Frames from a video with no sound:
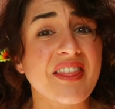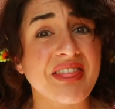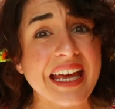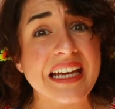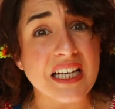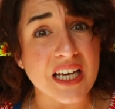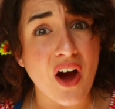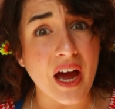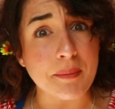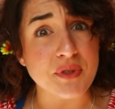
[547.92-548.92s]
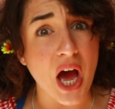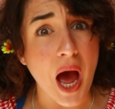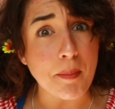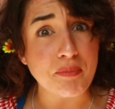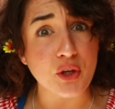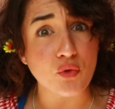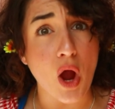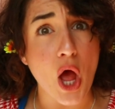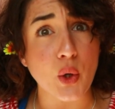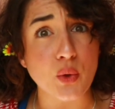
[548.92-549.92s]
They climbed up the
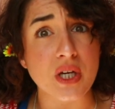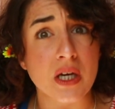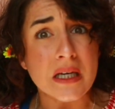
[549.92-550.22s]
road.